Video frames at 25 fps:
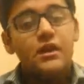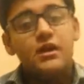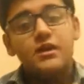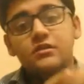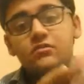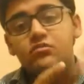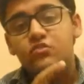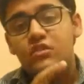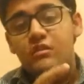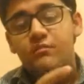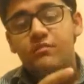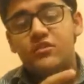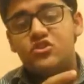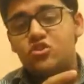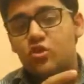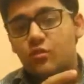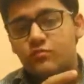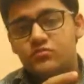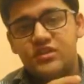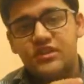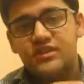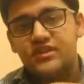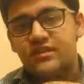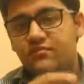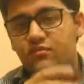There are three
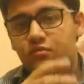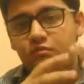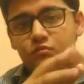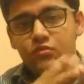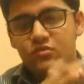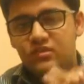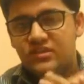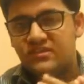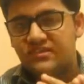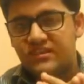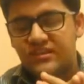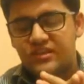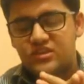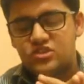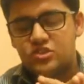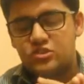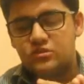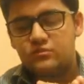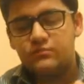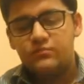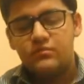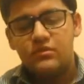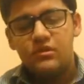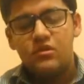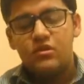major objectives of today's
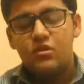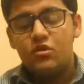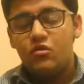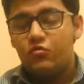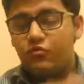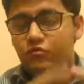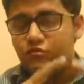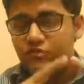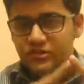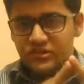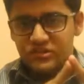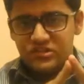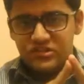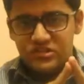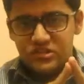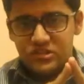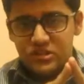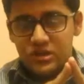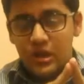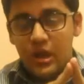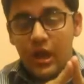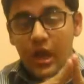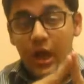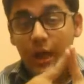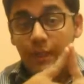lecture.
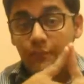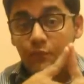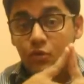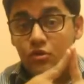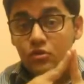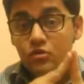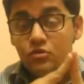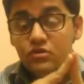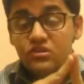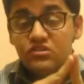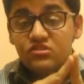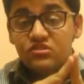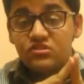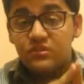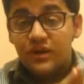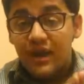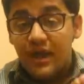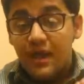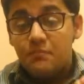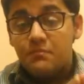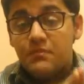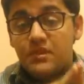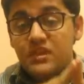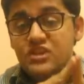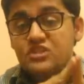First, I am going to
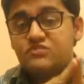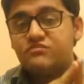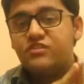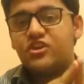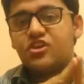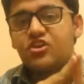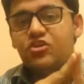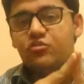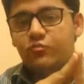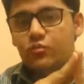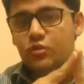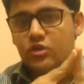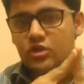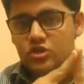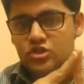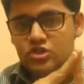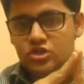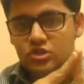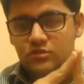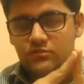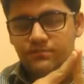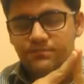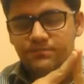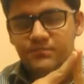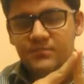describe each factor of
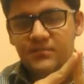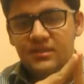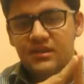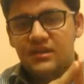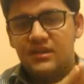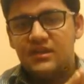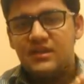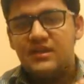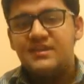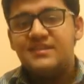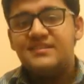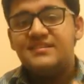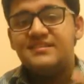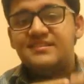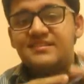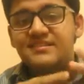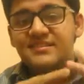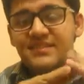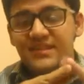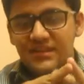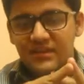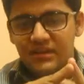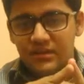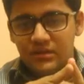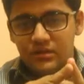production.
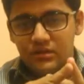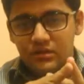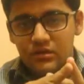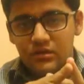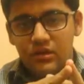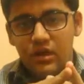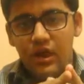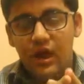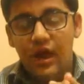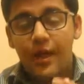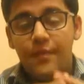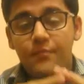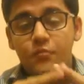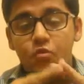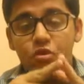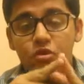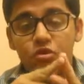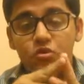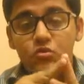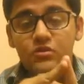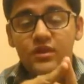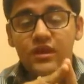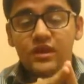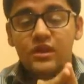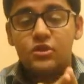Second, I
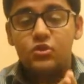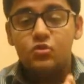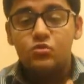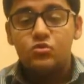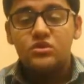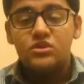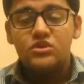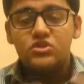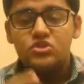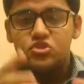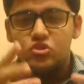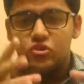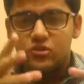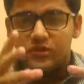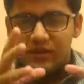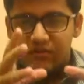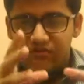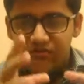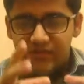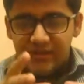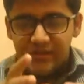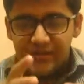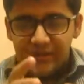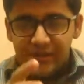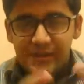am going to tell you the
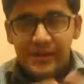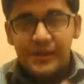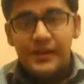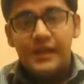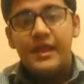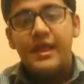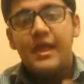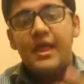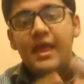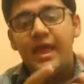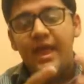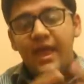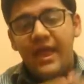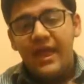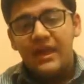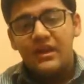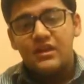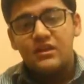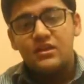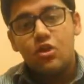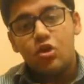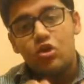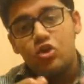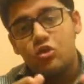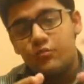geographical
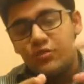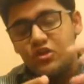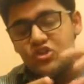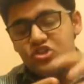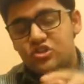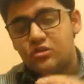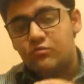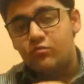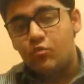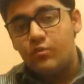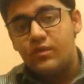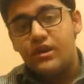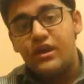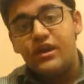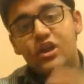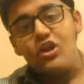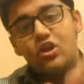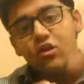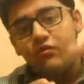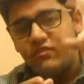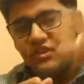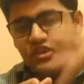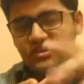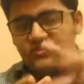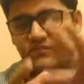and occupational
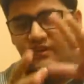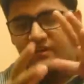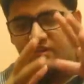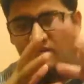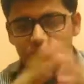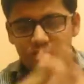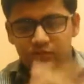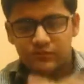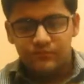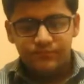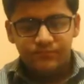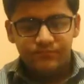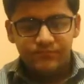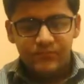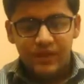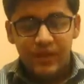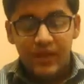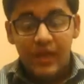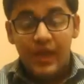mobility of each factor.